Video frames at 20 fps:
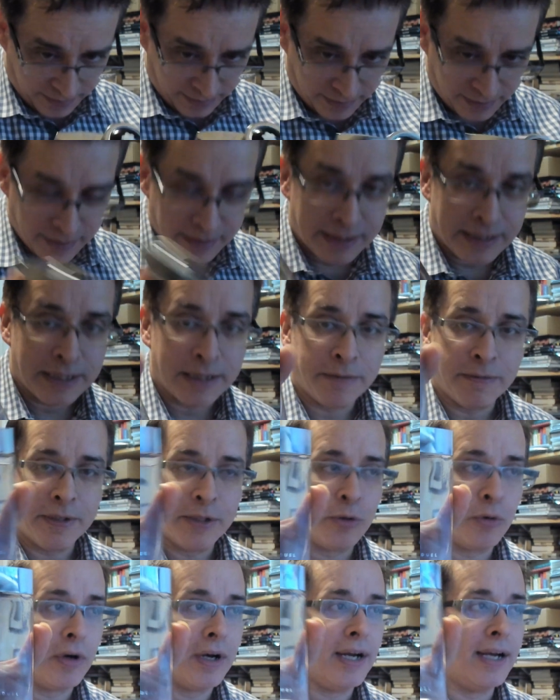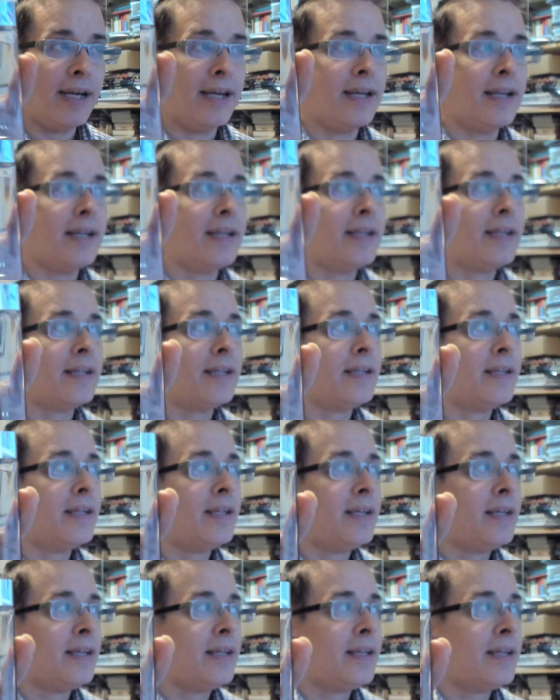Individuel.
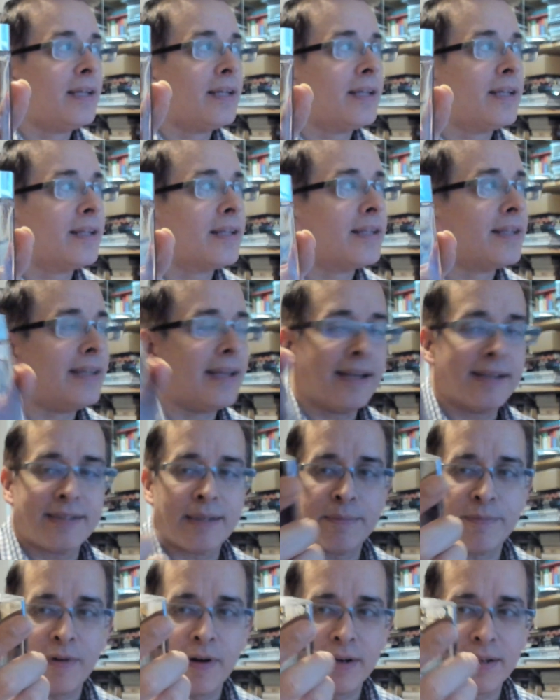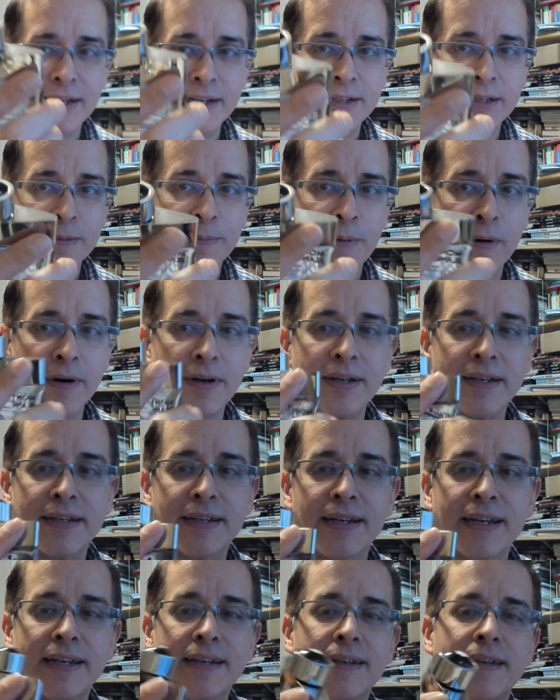Yes, I'm very late to the party,
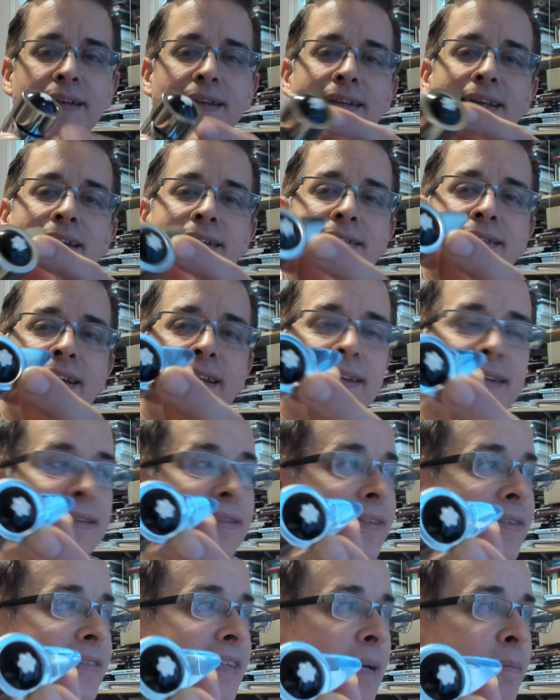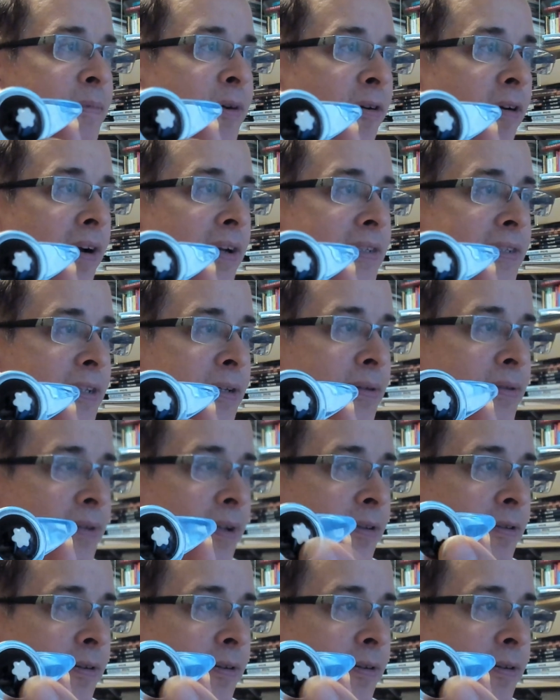and yes, that is the same crest used under